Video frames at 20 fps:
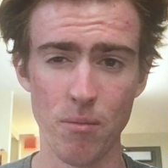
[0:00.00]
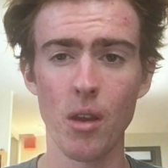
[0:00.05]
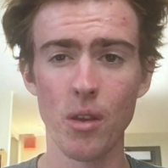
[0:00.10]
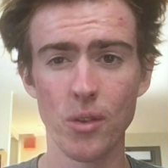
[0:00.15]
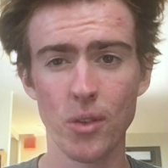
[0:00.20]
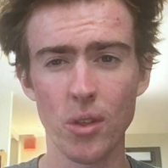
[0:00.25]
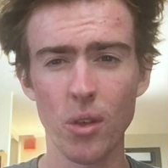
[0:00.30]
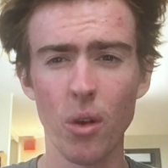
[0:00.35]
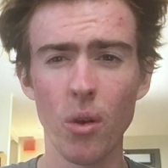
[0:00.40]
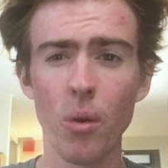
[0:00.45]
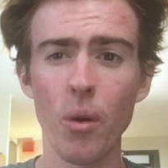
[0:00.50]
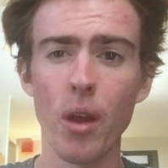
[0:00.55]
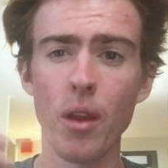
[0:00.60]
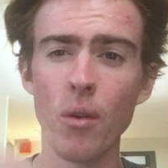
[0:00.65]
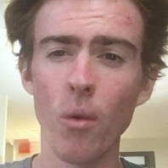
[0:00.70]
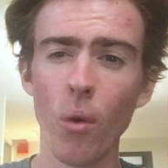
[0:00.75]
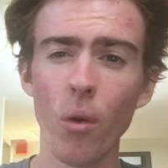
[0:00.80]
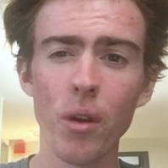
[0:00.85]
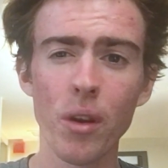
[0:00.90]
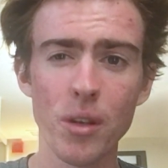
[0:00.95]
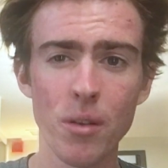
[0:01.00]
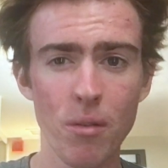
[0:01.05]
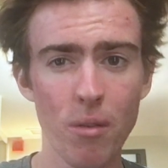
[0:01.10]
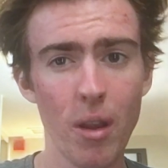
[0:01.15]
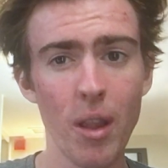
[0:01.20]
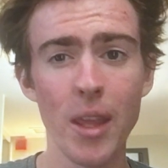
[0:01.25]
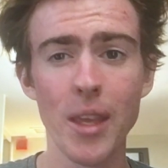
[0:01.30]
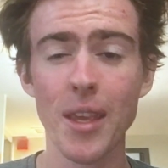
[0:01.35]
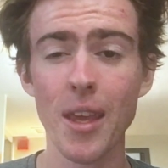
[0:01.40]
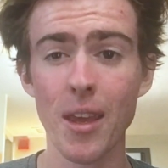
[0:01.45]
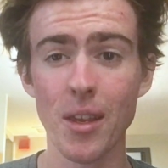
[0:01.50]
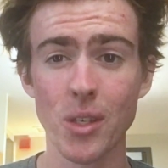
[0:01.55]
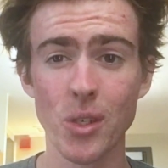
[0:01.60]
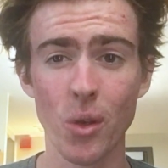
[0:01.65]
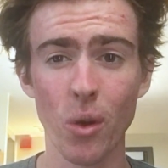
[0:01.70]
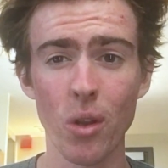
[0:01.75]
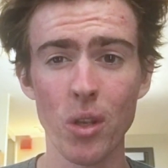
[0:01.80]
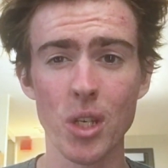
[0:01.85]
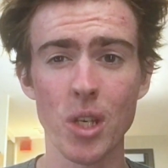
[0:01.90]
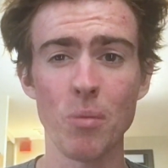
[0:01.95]
So in order to really get a
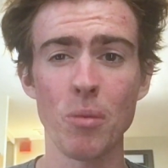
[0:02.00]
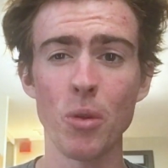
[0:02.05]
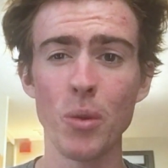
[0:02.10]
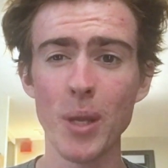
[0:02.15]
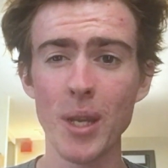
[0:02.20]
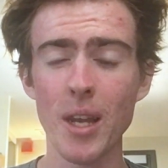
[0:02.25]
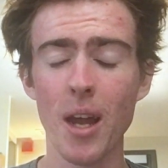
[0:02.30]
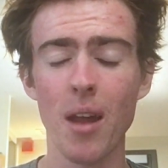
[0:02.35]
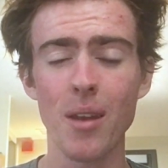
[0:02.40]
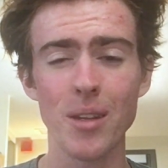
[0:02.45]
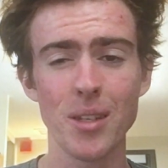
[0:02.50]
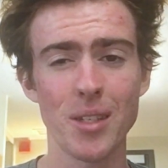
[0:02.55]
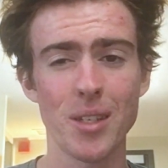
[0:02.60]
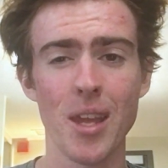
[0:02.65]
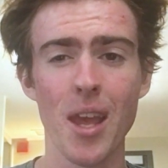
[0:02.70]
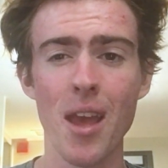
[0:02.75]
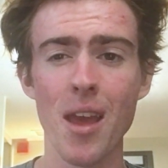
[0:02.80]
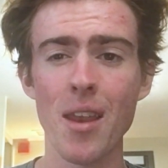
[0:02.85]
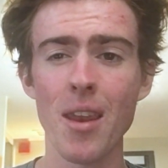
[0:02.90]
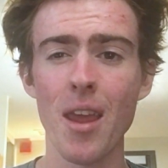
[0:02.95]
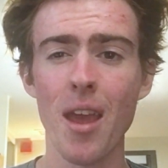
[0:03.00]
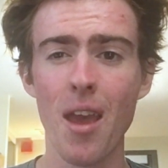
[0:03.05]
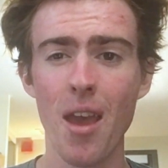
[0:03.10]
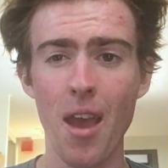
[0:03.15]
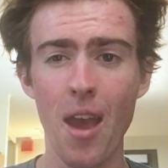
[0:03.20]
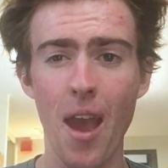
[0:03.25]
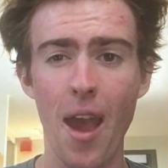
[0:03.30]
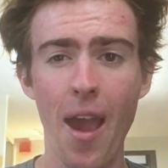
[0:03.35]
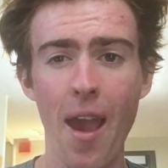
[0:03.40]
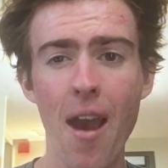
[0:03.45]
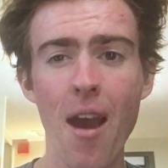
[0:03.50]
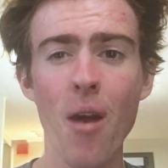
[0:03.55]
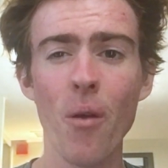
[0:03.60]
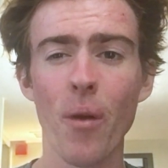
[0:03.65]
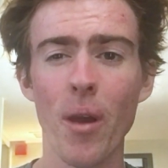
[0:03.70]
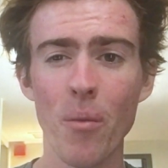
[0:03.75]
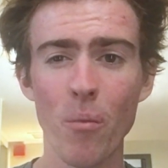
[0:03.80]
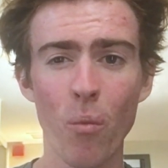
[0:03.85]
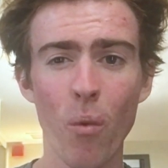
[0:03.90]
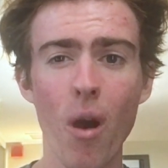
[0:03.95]
scholarship, you need to understand how
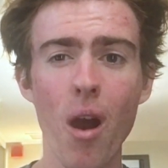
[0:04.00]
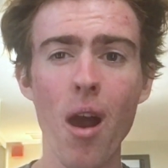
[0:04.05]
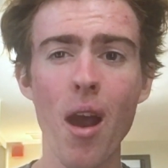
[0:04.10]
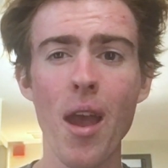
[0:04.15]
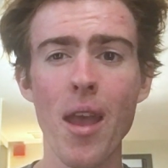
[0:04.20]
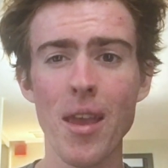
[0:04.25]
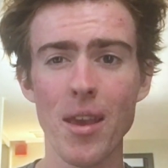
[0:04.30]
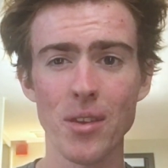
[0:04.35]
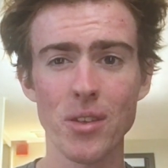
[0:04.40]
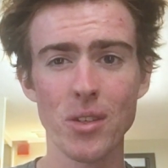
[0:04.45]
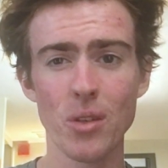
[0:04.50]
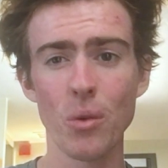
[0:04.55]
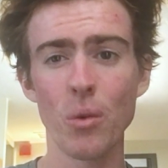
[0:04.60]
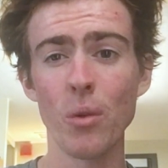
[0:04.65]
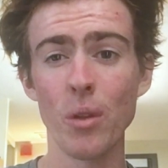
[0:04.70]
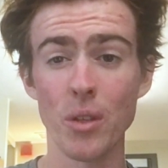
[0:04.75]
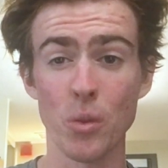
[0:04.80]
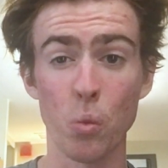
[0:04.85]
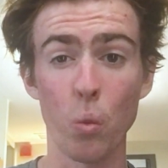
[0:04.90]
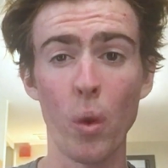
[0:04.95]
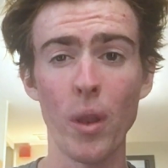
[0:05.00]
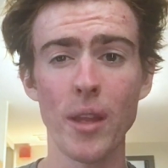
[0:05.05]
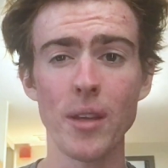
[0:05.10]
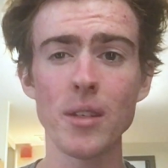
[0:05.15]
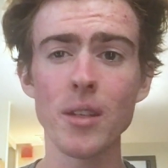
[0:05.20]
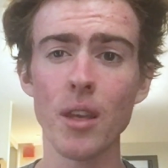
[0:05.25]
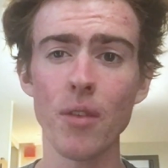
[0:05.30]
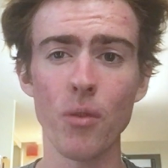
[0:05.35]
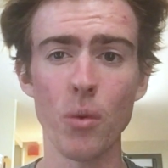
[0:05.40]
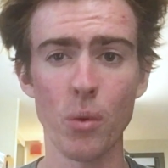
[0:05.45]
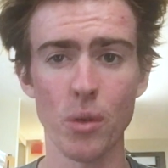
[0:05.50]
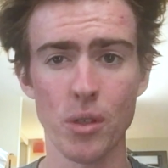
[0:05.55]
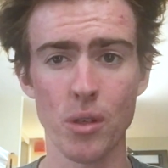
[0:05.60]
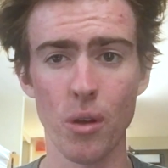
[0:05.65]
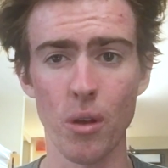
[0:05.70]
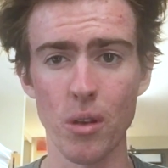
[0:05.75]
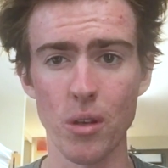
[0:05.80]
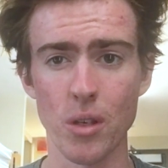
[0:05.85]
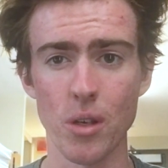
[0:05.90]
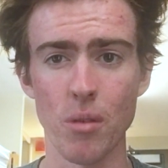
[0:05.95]
and why a school is willing to give you a
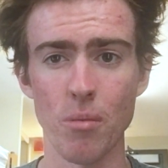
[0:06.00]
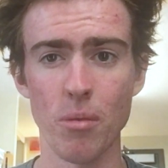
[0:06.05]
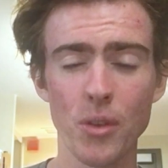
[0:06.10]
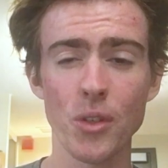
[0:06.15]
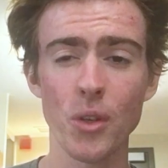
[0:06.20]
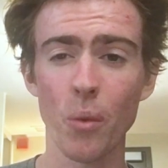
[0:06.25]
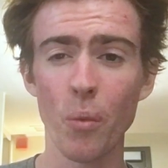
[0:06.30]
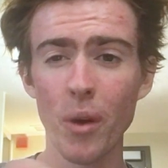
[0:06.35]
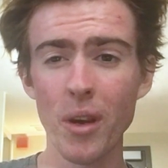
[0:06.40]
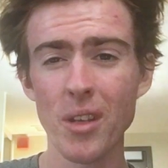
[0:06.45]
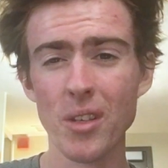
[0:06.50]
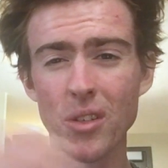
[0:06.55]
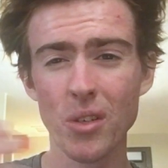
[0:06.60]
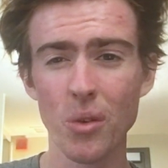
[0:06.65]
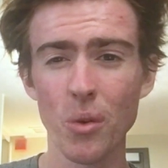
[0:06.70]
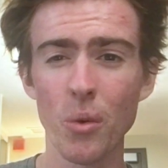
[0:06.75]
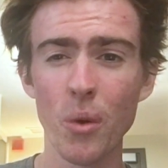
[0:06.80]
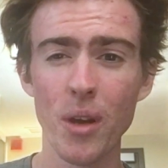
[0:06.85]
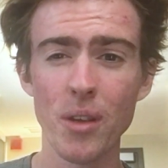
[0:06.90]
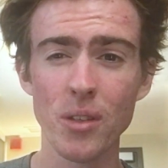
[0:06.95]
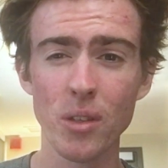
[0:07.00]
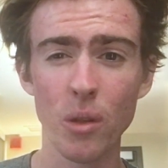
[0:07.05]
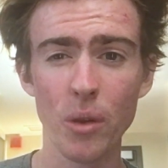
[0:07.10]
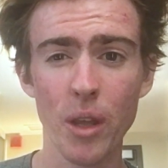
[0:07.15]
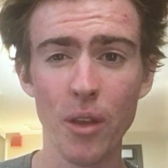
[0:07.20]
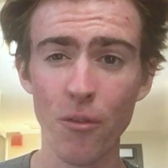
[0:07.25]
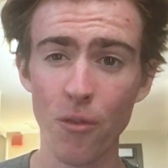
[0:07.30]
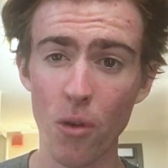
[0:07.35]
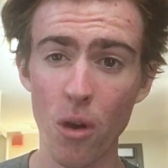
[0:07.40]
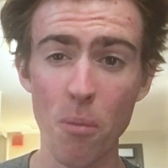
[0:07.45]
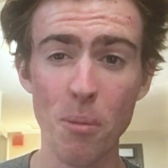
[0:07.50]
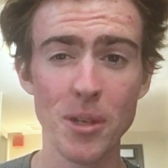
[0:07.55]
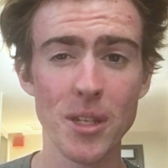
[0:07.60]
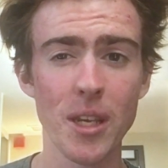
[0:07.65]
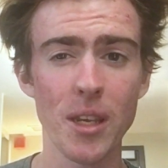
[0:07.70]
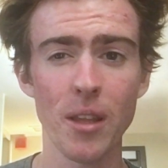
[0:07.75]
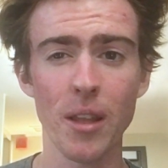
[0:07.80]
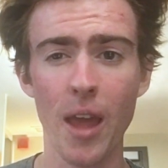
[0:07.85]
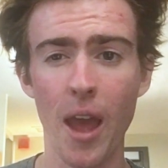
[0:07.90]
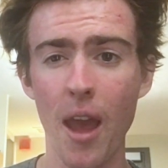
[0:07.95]
scholarship. So when a school is looking for a
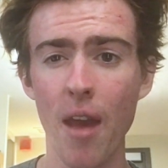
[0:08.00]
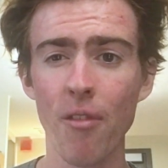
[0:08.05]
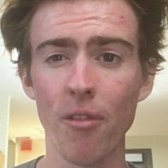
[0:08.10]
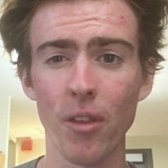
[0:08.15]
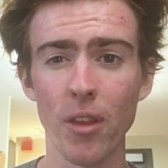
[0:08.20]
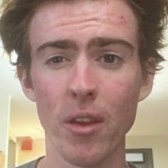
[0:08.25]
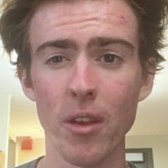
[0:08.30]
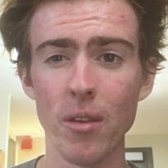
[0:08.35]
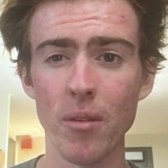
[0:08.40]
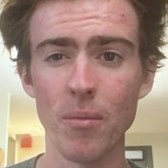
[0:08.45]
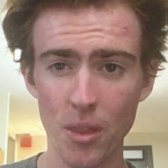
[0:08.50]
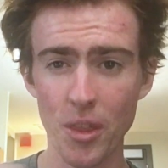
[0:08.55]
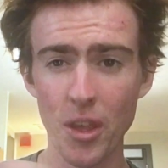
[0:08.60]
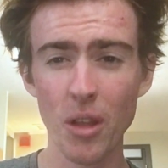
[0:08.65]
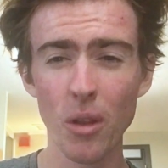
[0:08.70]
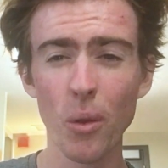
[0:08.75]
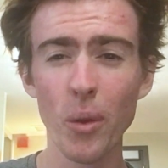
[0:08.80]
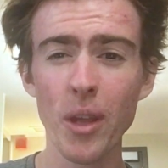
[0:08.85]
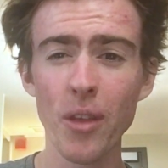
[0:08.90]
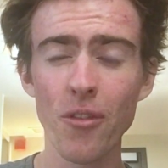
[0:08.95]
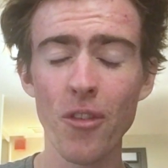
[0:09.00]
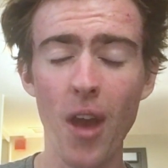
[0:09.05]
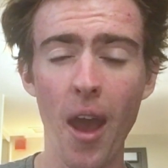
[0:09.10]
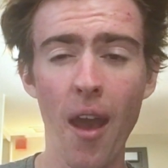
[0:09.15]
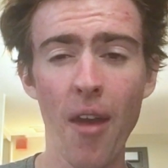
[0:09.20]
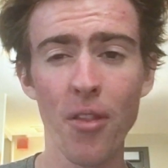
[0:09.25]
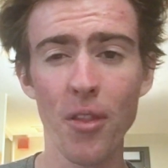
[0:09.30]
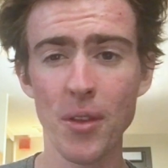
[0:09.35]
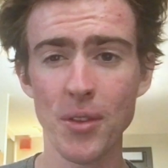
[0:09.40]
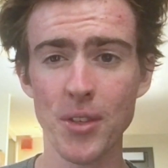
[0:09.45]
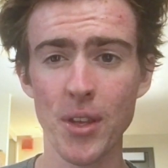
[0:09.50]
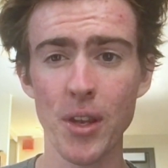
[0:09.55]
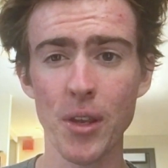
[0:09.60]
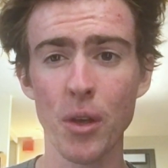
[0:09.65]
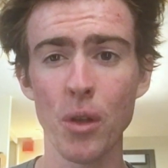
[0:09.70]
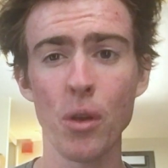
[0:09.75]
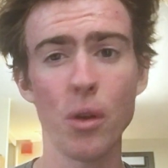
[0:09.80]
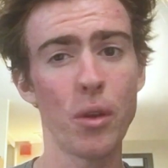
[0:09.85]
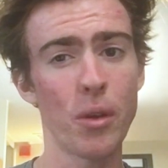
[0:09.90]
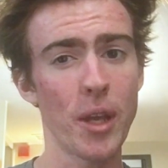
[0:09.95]
particular athlete, they're looking for athletes that are
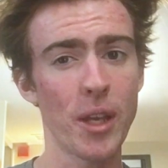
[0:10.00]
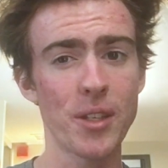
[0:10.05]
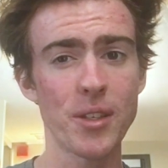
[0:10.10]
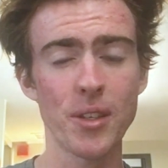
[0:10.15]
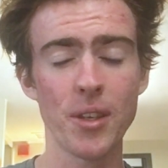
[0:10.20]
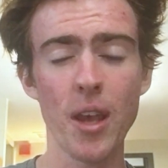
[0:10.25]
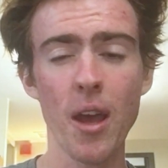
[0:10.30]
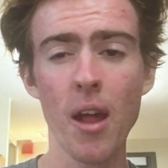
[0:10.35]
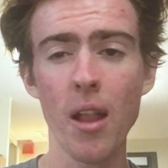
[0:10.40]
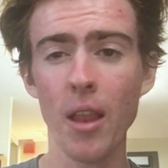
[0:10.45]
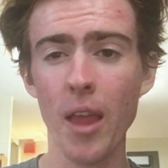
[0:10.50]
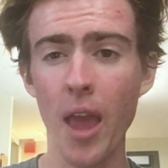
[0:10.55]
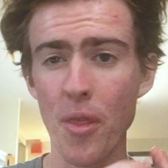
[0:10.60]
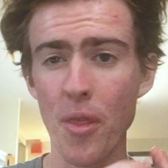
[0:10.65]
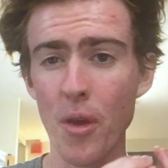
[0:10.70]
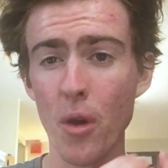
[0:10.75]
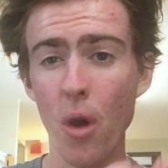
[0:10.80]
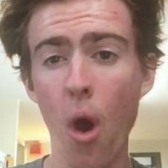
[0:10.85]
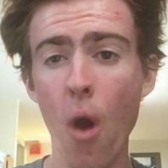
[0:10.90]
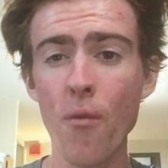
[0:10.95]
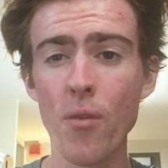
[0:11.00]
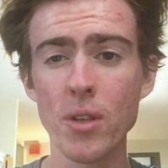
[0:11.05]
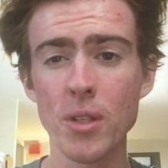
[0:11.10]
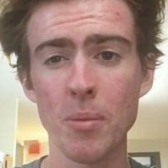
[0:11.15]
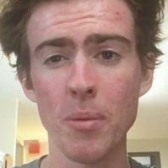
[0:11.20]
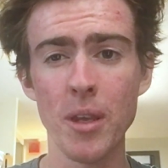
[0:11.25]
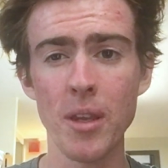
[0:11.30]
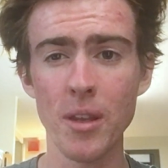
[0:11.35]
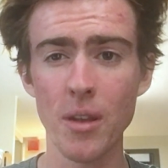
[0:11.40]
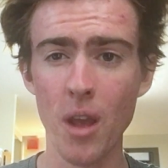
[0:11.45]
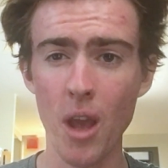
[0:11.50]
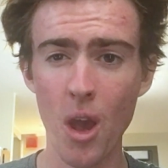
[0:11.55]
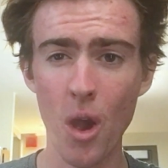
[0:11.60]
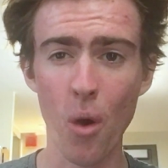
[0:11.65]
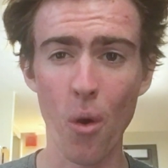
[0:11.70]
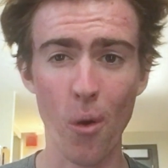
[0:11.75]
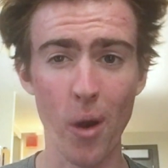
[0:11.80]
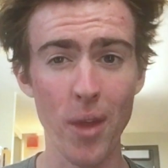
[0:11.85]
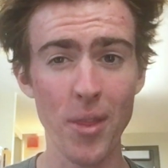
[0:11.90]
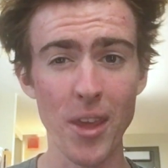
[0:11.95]
going to excel conference meet
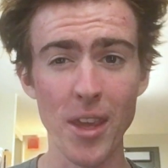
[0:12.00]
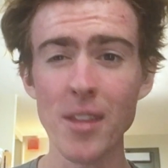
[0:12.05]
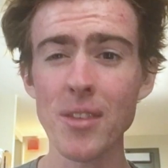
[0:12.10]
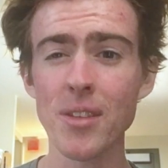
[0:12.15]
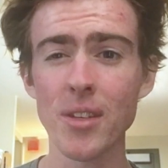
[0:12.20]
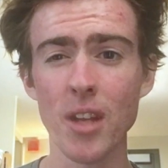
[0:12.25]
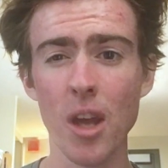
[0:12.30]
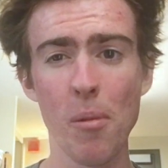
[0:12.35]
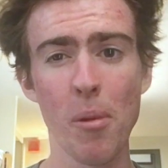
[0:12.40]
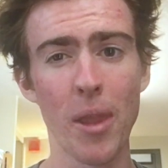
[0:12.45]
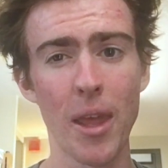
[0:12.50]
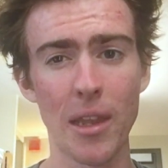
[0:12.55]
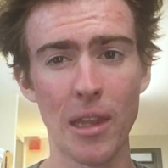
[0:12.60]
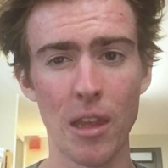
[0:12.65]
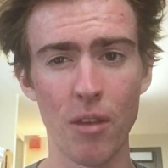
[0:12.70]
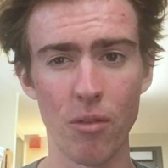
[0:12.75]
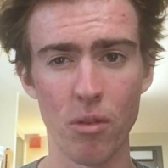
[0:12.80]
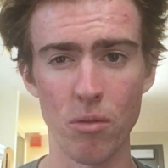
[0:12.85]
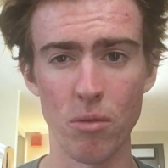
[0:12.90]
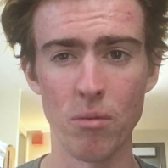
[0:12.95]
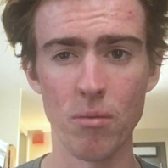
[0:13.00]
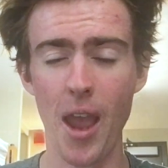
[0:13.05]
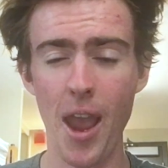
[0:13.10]
or at the NCAA level.